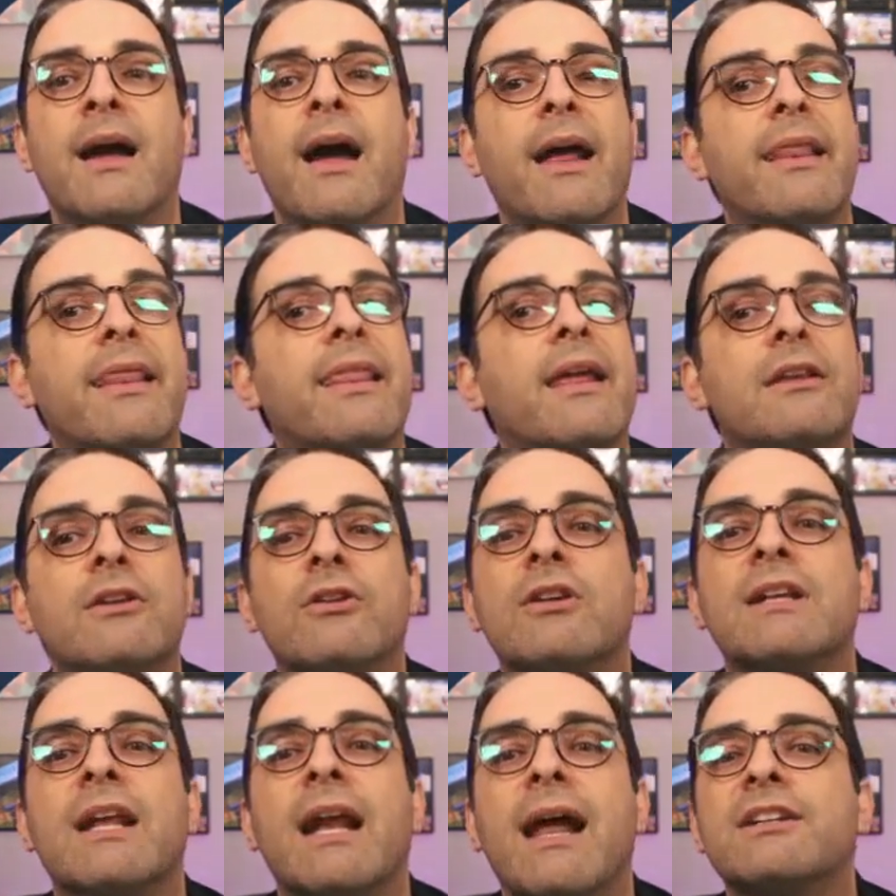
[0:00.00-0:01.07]
and then you
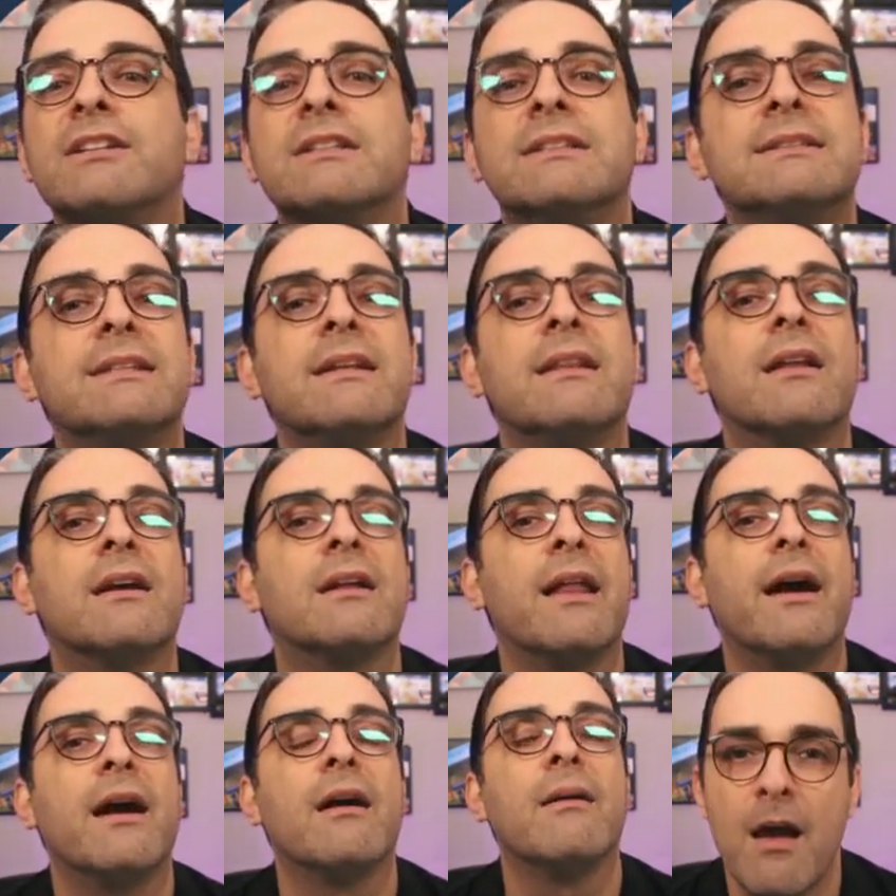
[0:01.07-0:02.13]
could actually see the
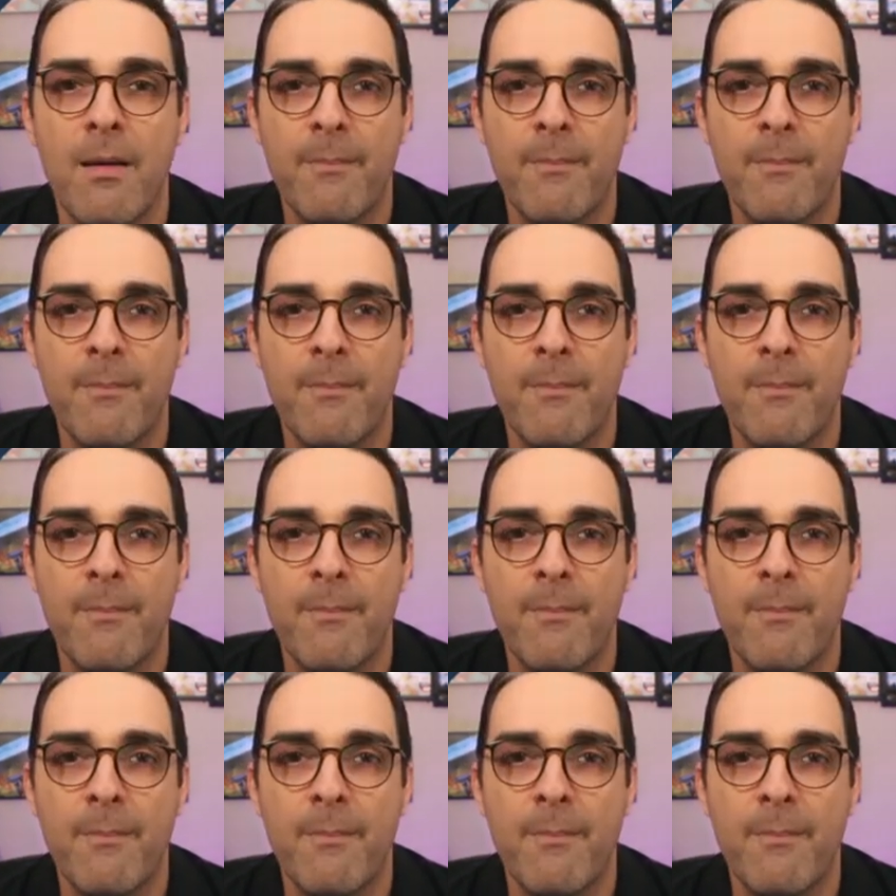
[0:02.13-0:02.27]
glare.